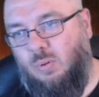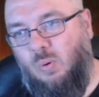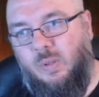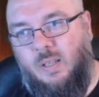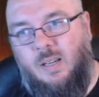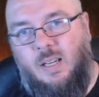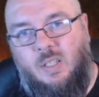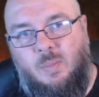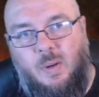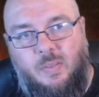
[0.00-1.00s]
all the other
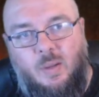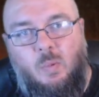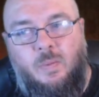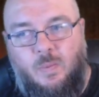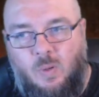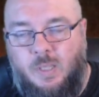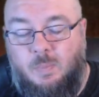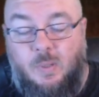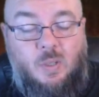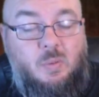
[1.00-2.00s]
nations. But I think we it's
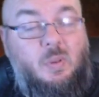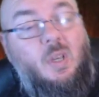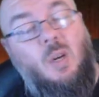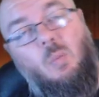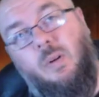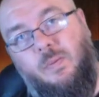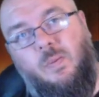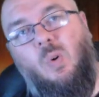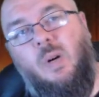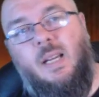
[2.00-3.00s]
because We've
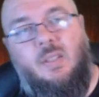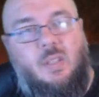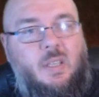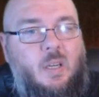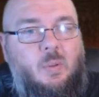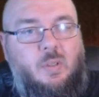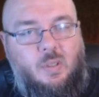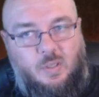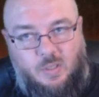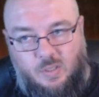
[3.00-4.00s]
fought against the
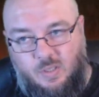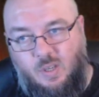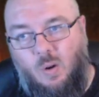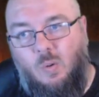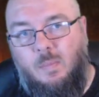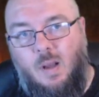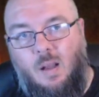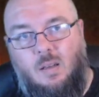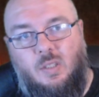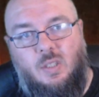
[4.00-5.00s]
Jotuns so
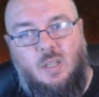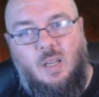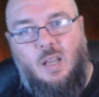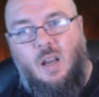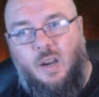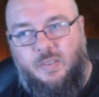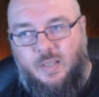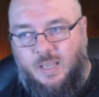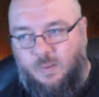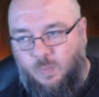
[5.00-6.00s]
much. I
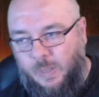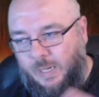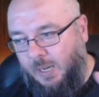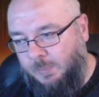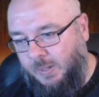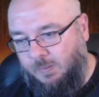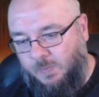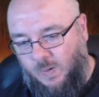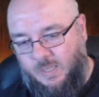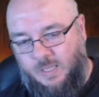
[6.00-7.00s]
think if we had been
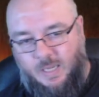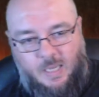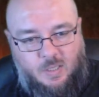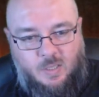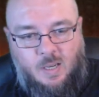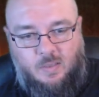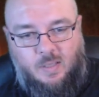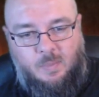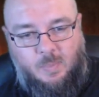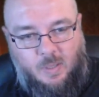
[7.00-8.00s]
fighting against
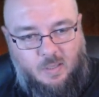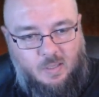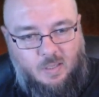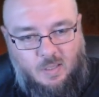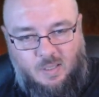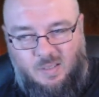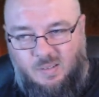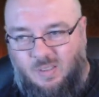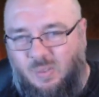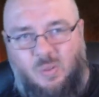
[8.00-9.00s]
nothing but
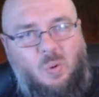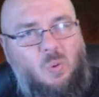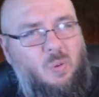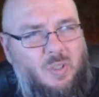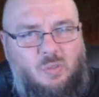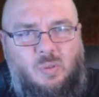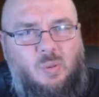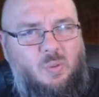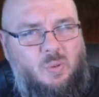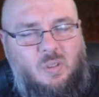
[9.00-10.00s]
the Thule, the
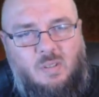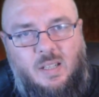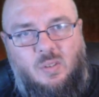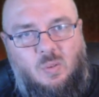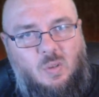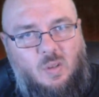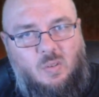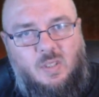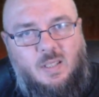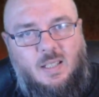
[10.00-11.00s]
Druj, or the Grendel
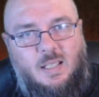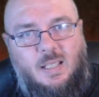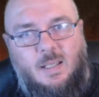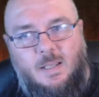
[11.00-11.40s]
constantly,